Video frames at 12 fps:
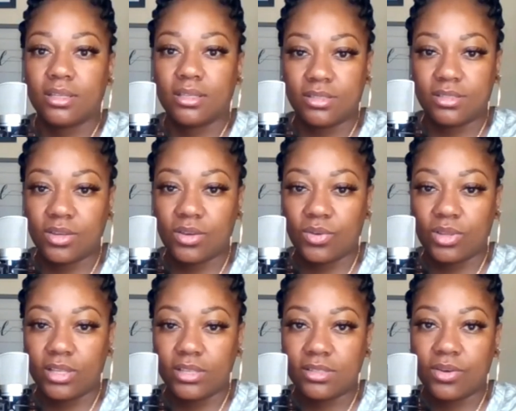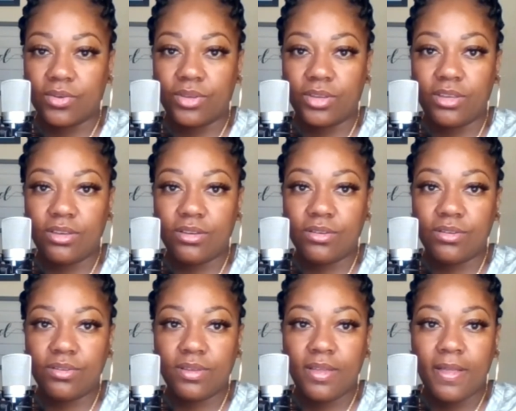So let's go
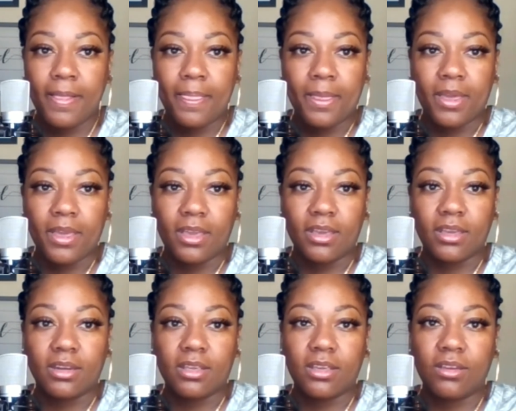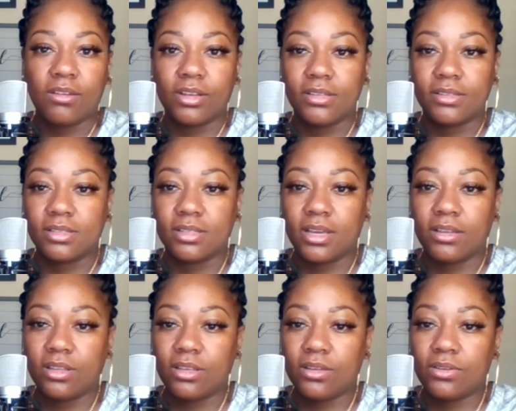here, and here is the
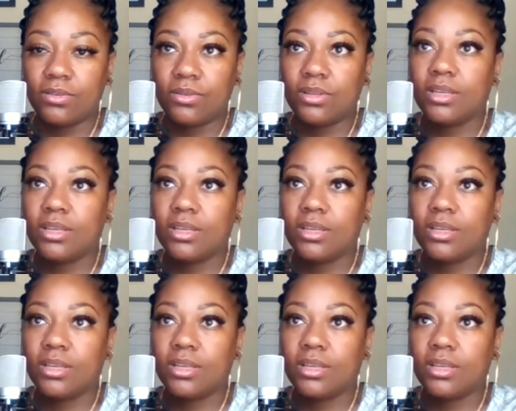download,